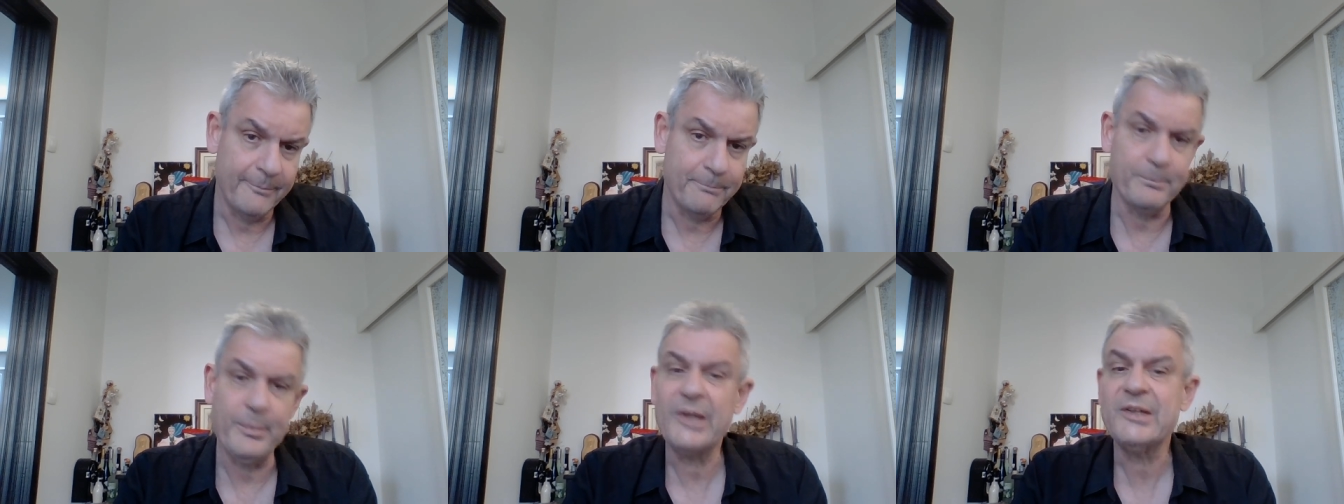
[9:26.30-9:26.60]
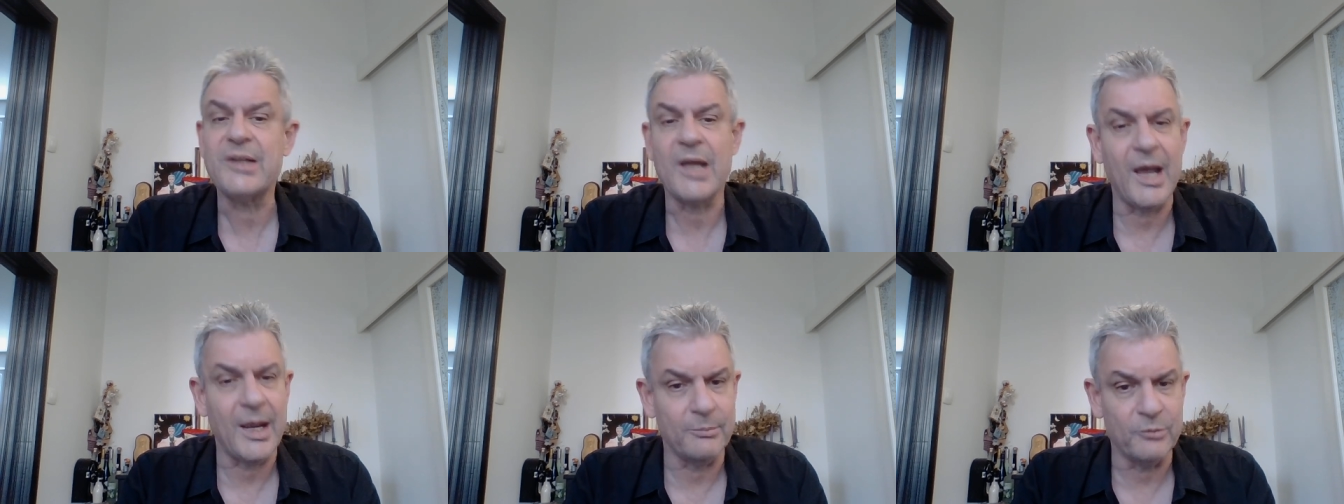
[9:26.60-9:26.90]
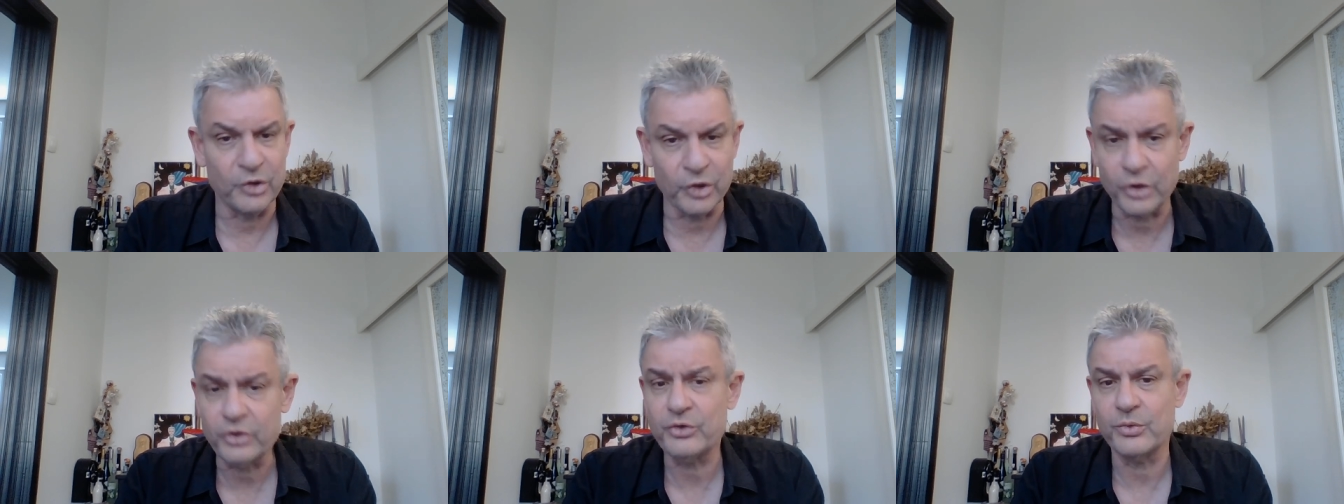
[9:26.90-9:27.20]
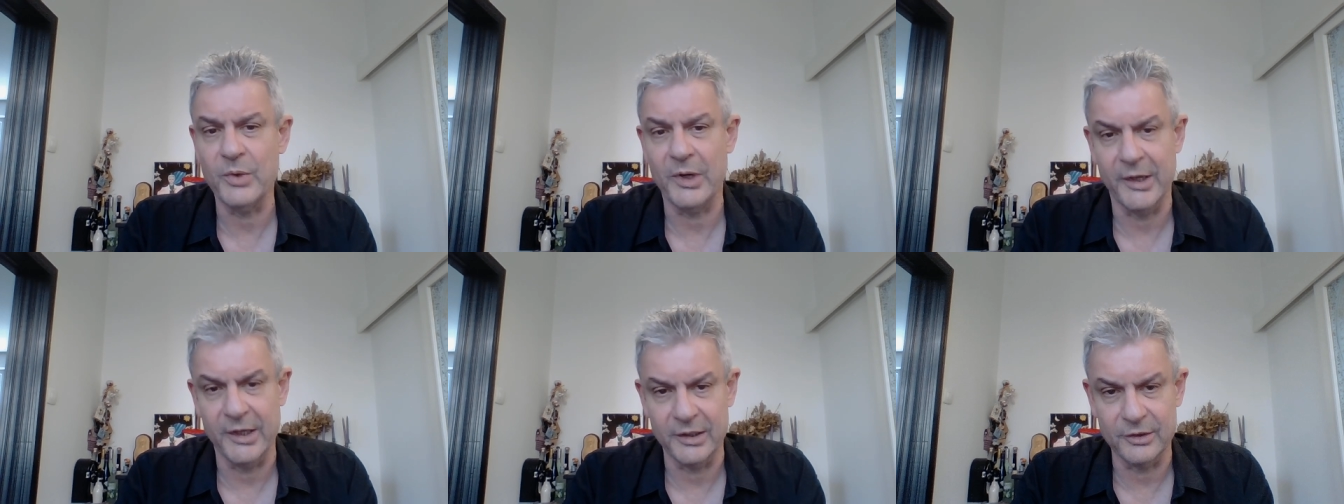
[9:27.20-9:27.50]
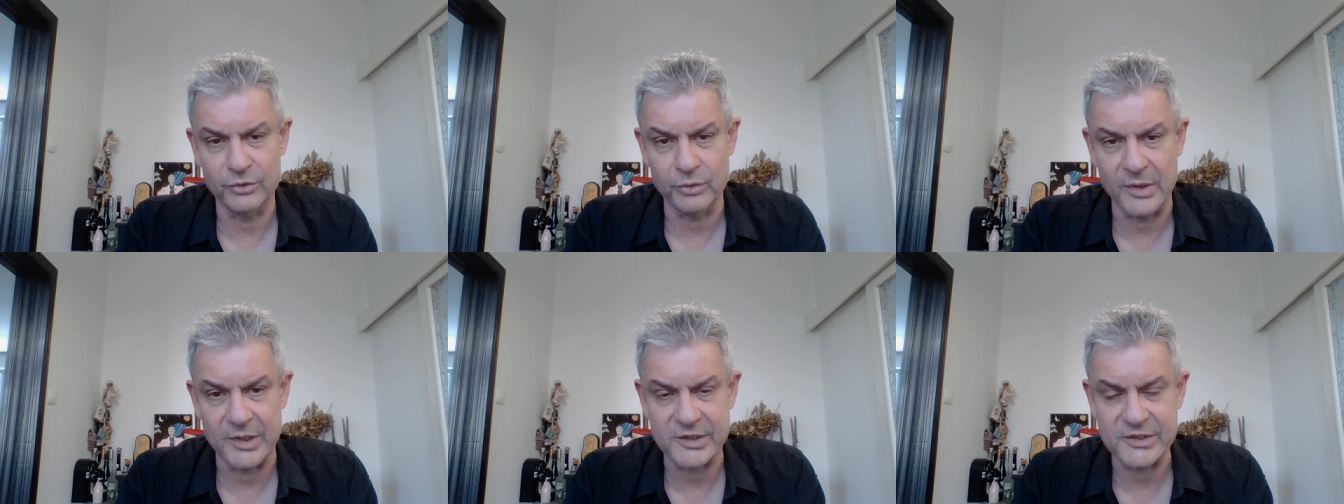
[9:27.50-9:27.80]
but I'm not
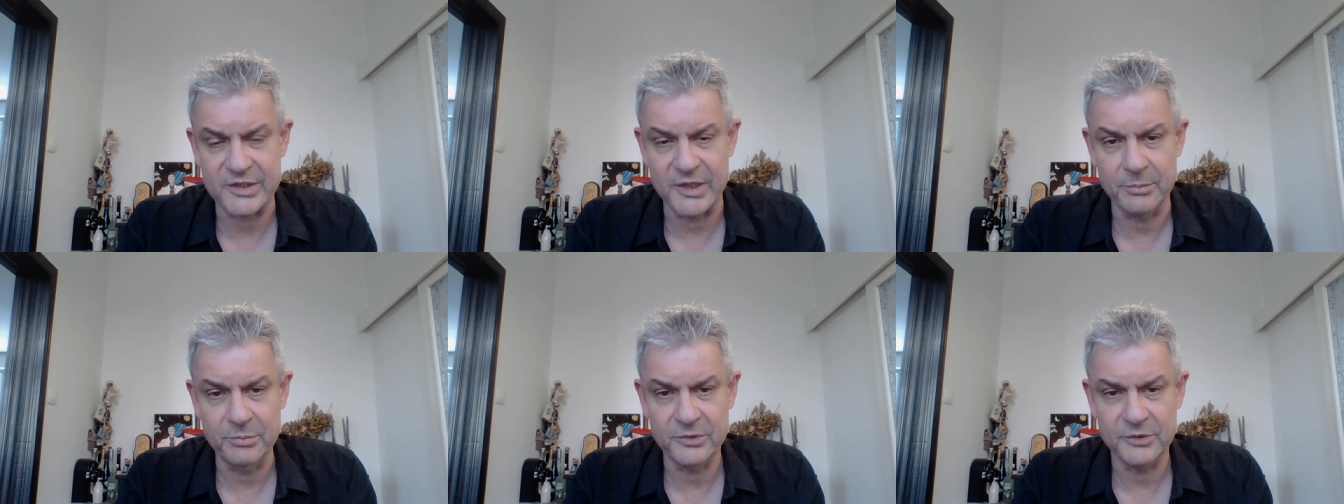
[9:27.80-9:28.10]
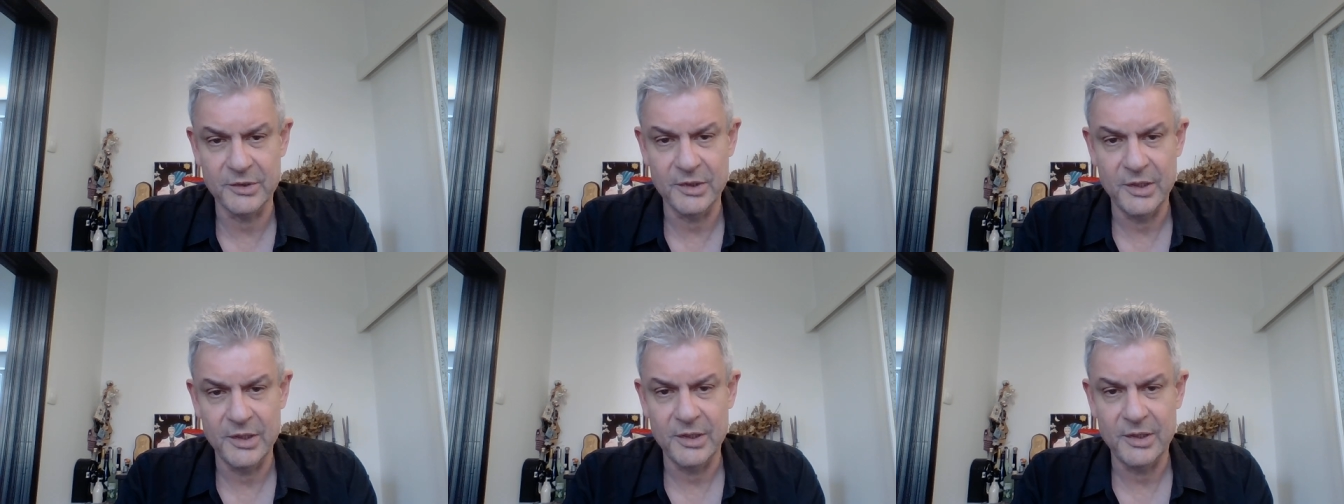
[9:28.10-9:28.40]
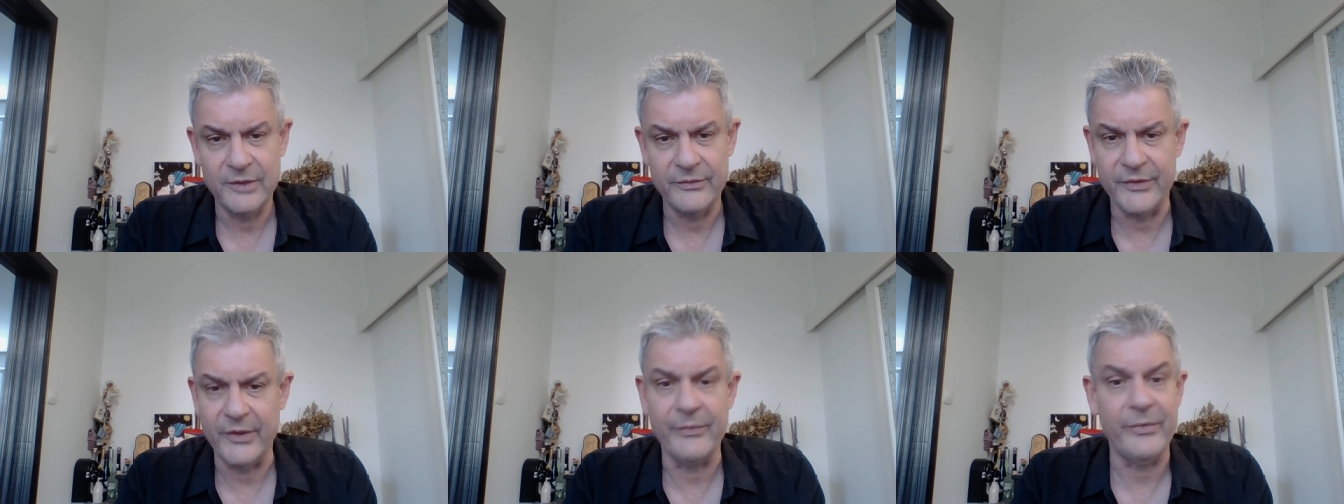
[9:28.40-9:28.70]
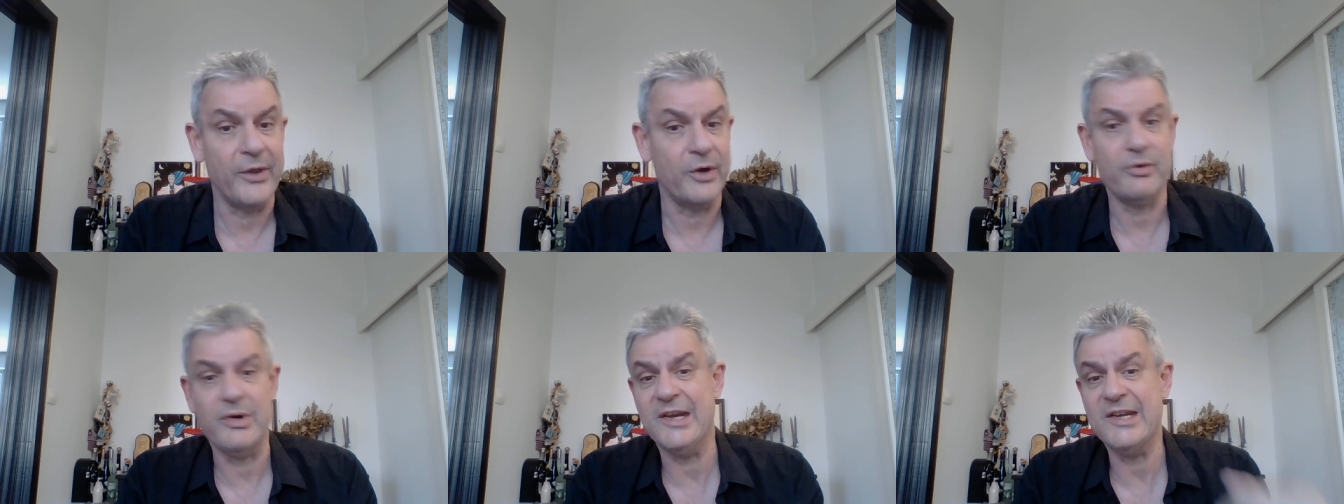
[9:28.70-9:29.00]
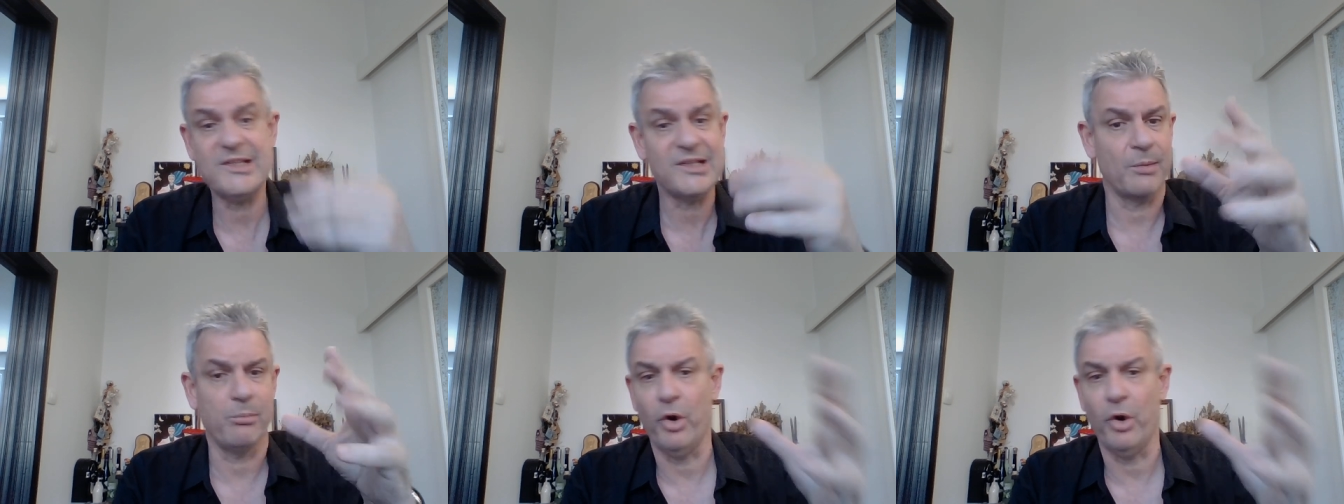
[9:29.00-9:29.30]
willing to accept that there
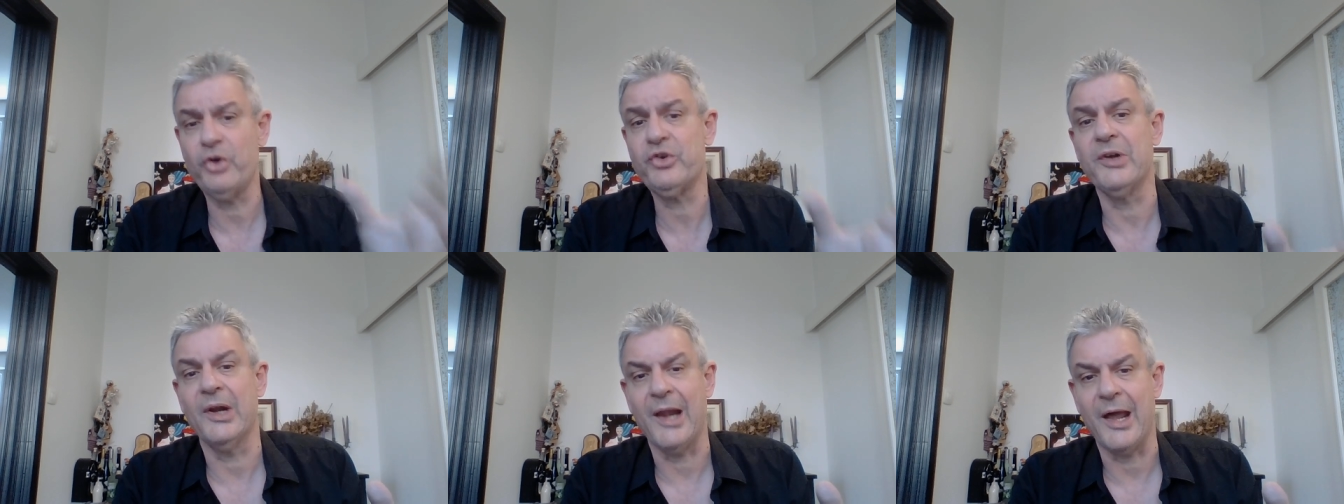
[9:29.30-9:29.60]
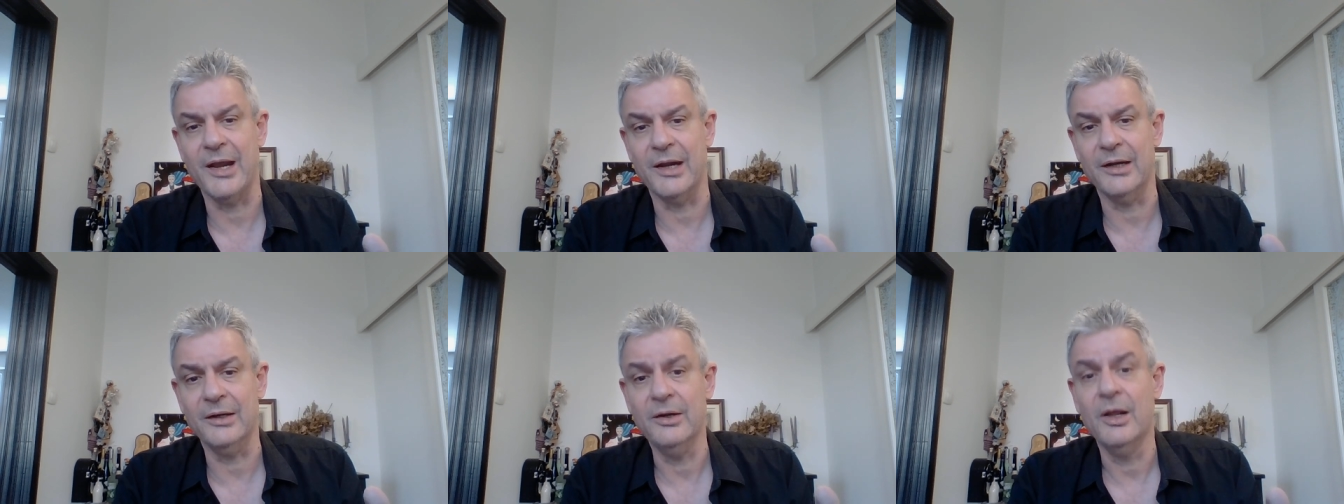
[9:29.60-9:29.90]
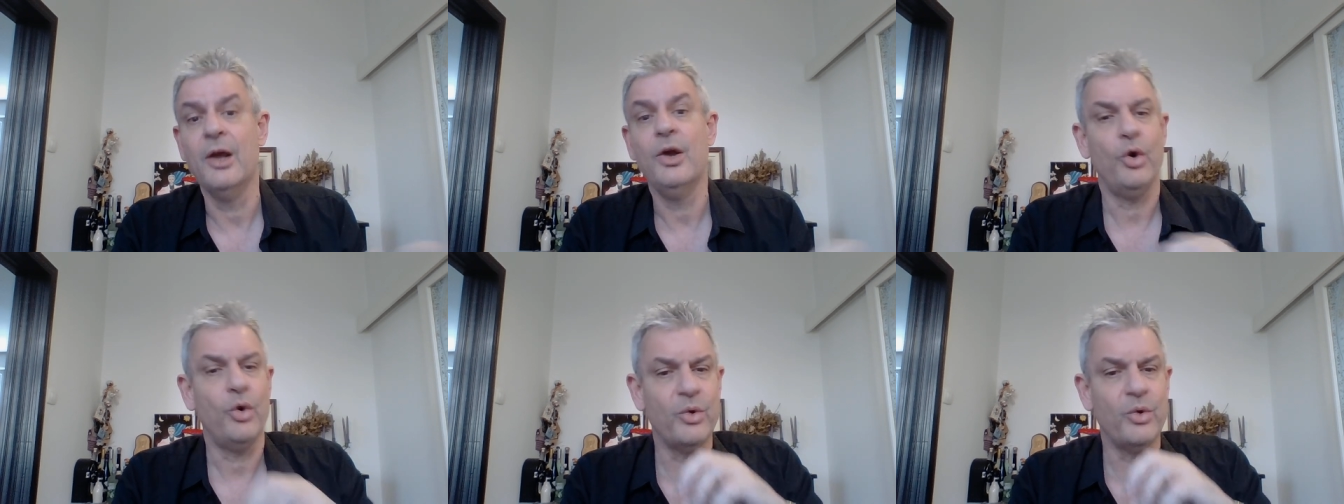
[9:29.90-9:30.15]
is a borderline